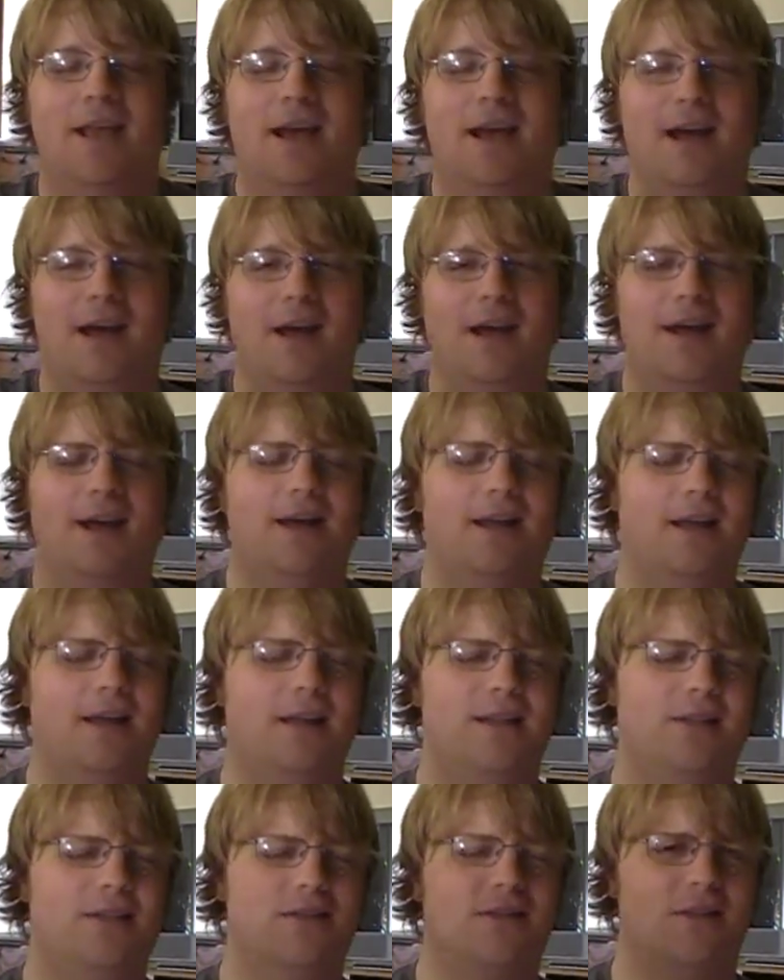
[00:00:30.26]

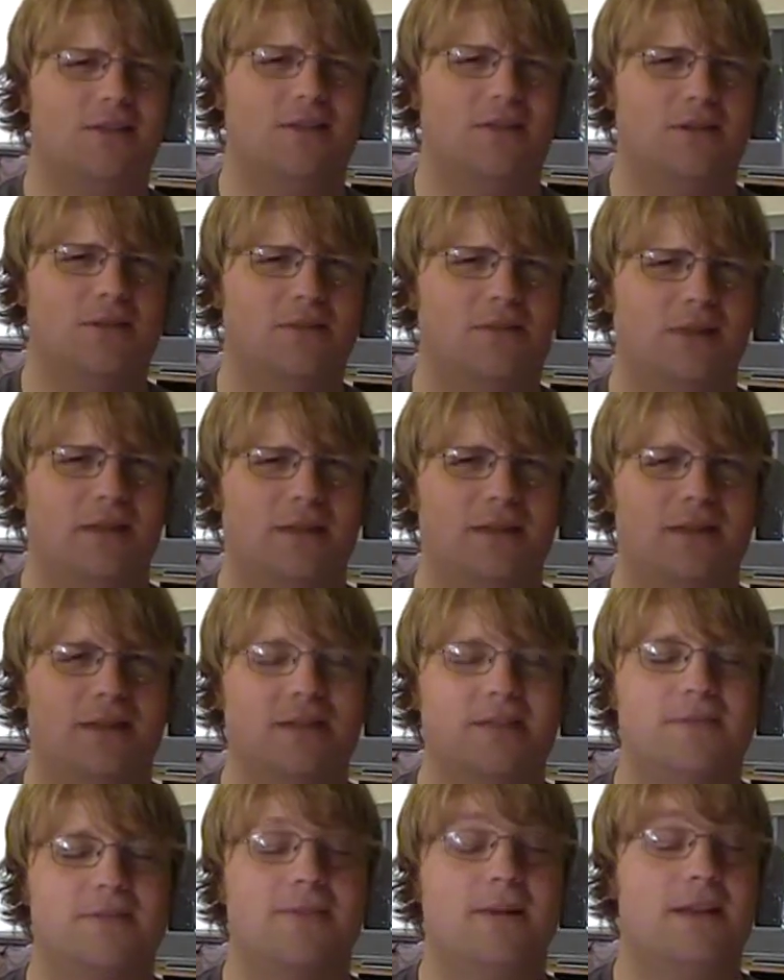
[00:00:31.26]
And it's unclear where he
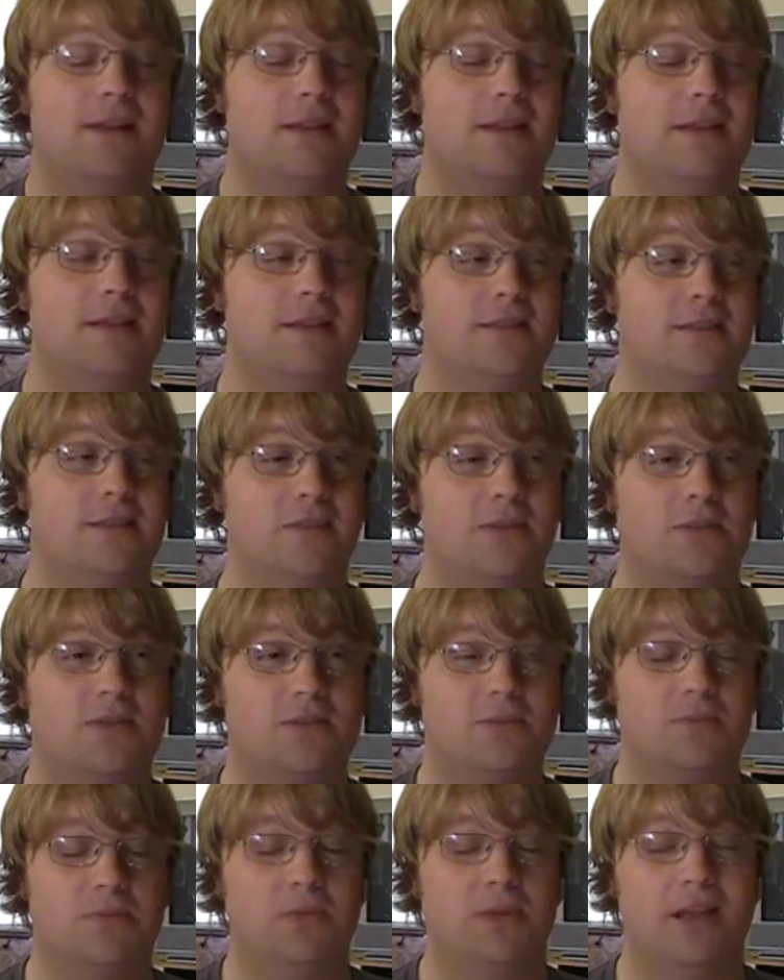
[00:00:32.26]
is. In fact, he's the
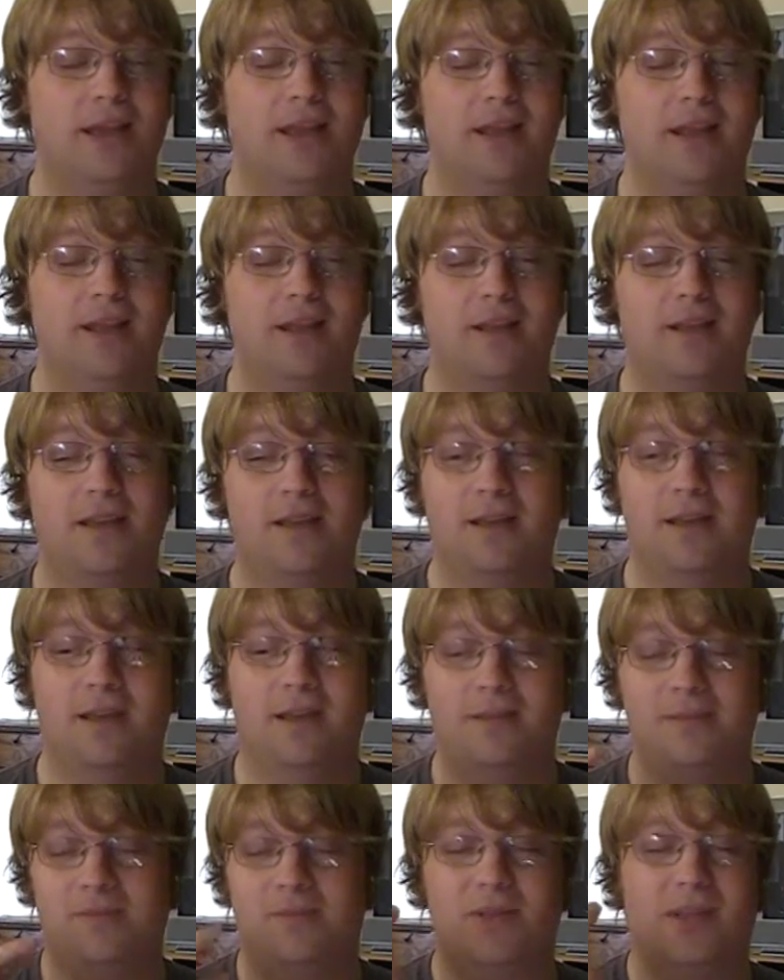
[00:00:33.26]
most blank
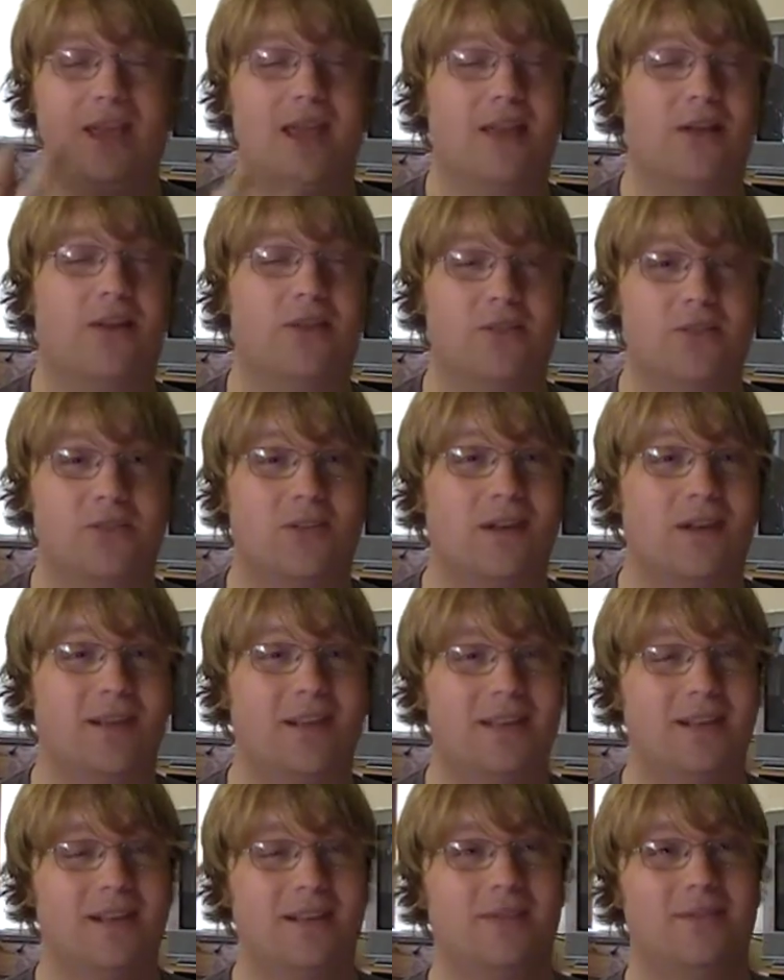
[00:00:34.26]
character I
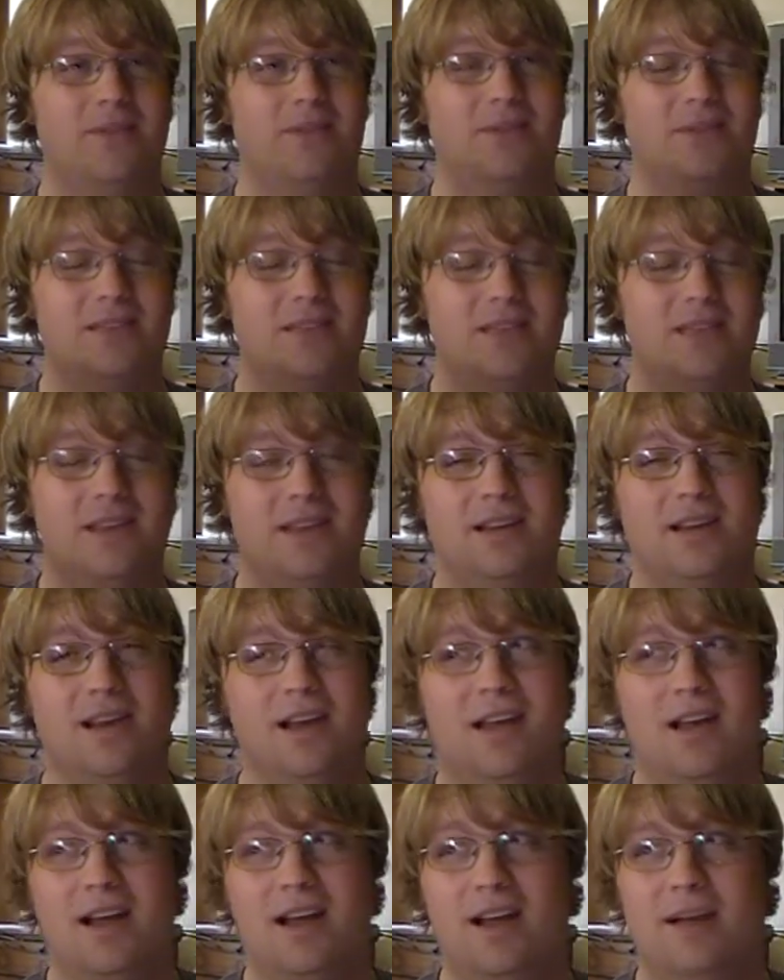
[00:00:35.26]
think I've ever seen.
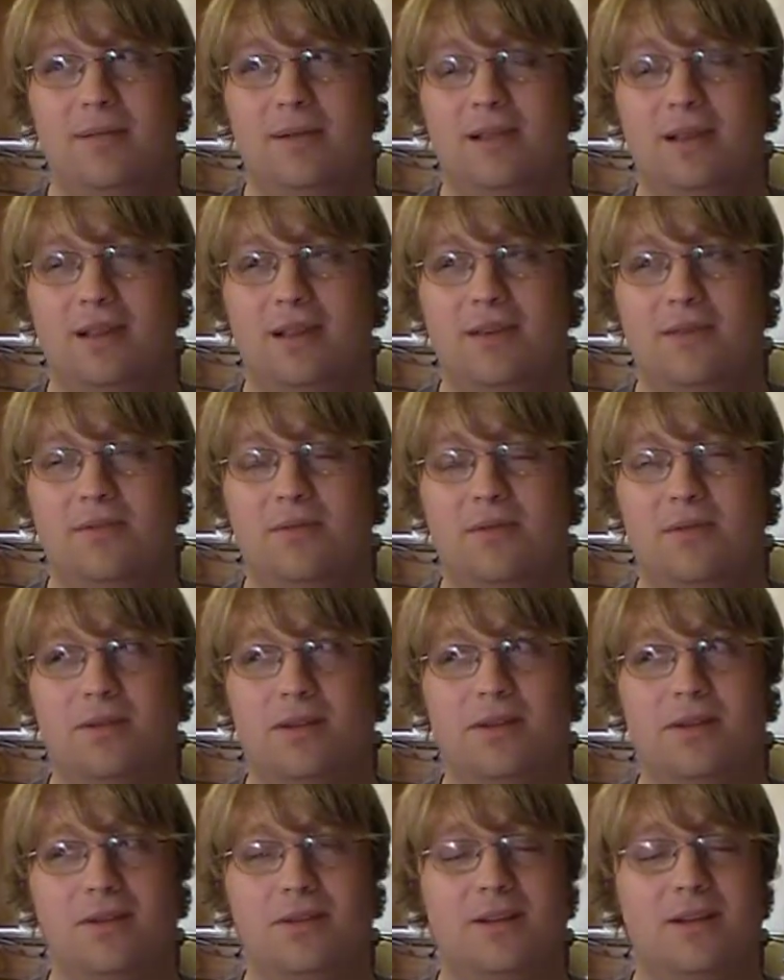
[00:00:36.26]
I mean, like, if you
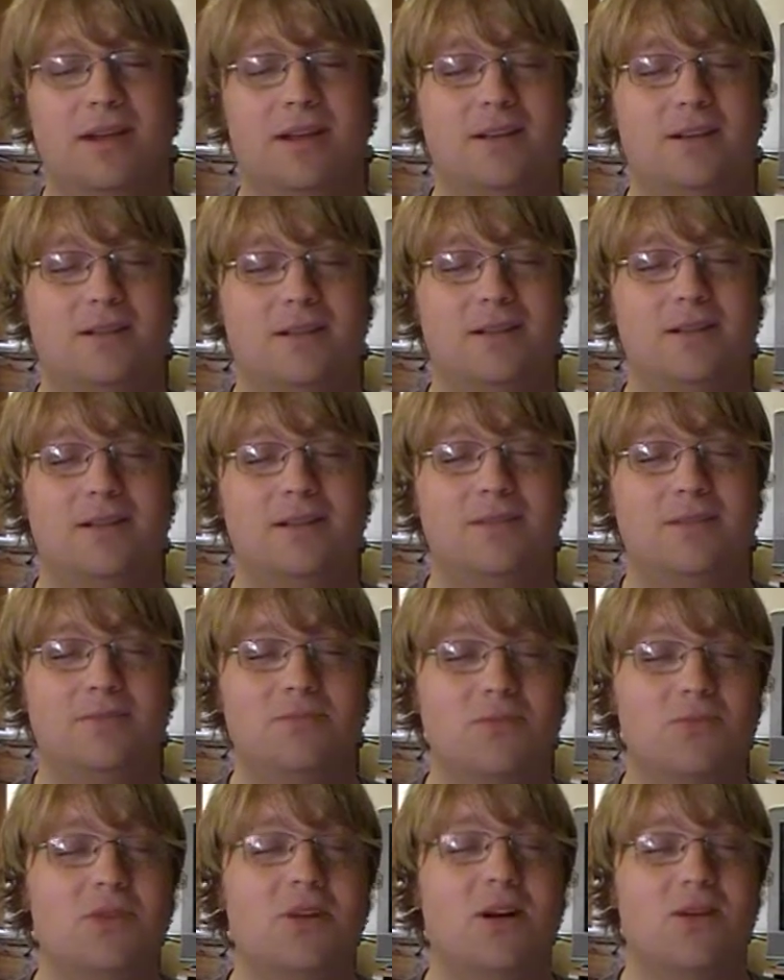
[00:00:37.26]
were going to,
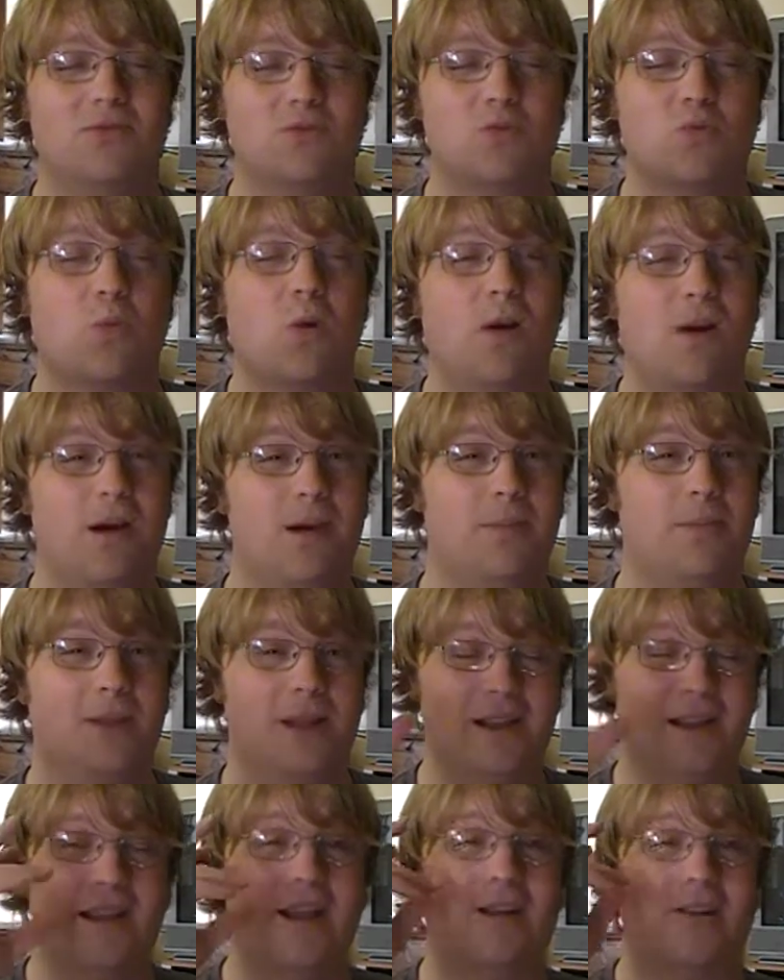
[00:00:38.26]
draw a
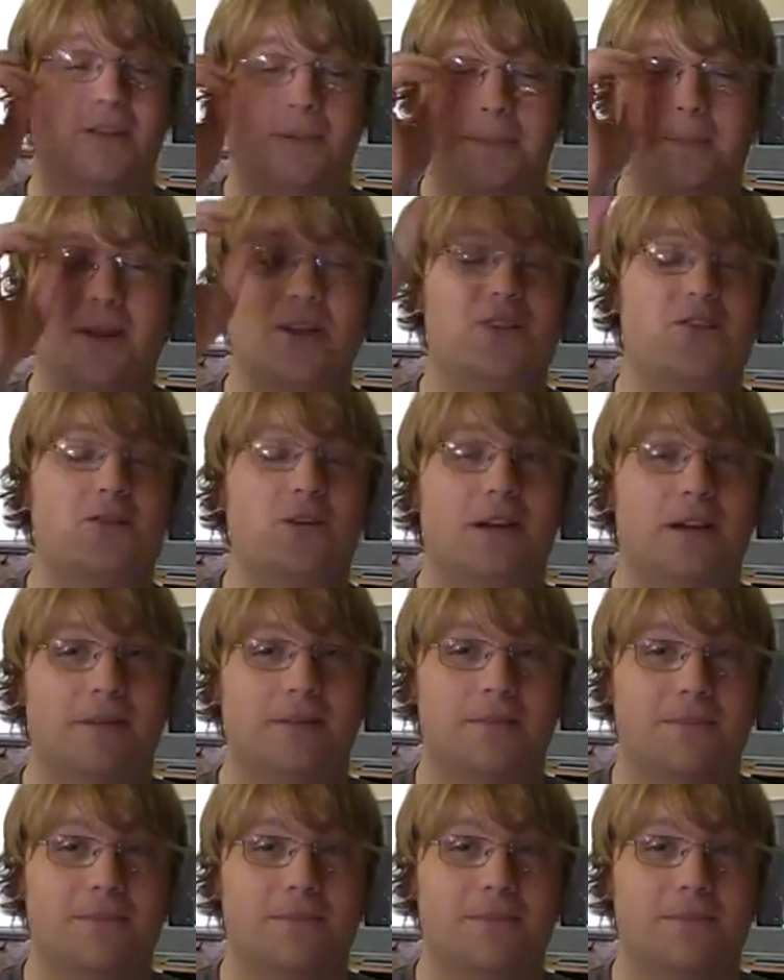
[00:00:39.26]
blank character, picture it.